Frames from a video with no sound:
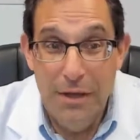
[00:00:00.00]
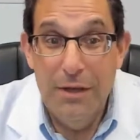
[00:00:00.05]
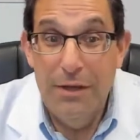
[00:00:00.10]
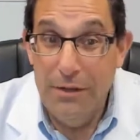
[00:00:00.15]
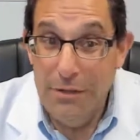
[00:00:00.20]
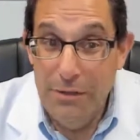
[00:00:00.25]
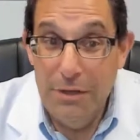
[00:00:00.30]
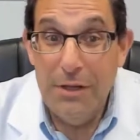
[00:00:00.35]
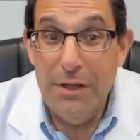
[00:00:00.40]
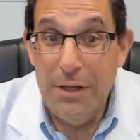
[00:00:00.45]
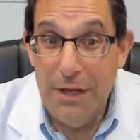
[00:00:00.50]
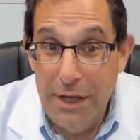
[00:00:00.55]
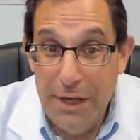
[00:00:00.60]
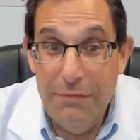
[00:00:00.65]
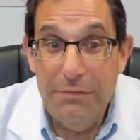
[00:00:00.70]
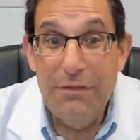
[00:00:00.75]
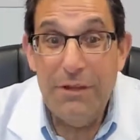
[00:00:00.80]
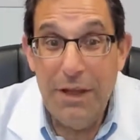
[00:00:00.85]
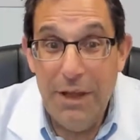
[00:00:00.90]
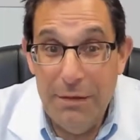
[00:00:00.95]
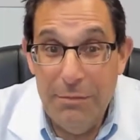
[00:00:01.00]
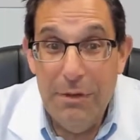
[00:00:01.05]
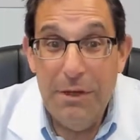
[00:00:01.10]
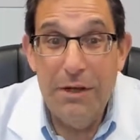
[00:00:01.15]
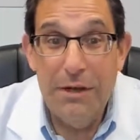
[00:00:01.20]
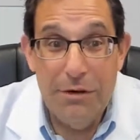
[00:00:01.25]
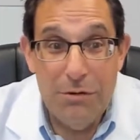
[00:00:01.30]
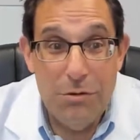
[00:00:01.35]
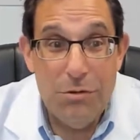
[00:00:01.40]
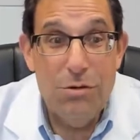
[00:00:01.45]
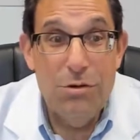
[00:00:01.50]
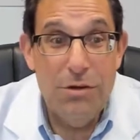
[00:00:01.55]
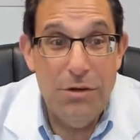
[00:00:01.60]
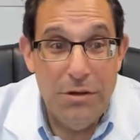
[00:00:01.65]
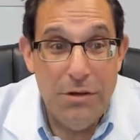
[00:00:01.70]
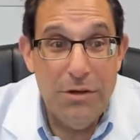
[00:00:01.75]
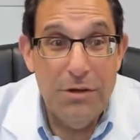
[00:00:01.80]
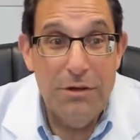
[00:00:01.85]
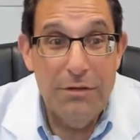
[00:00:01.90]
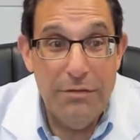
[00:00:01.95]
It took a lot of time and energy
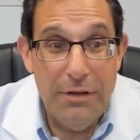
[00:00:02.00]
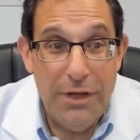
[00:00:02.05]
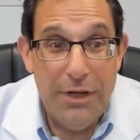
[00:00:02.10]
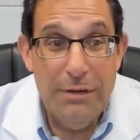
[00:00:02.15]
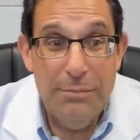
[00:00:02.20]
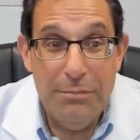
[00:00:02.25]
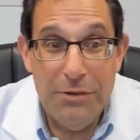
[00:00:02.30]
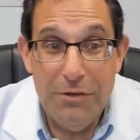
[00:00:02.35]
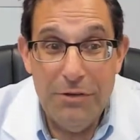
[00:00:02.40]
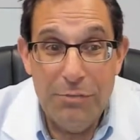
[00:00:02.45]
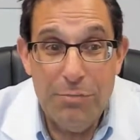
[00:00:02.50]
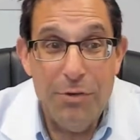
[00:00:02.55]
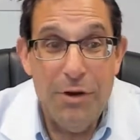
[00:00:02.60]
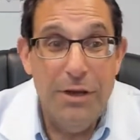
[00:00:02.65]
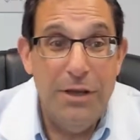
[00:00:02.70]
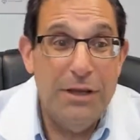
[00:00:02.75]
to develop this spray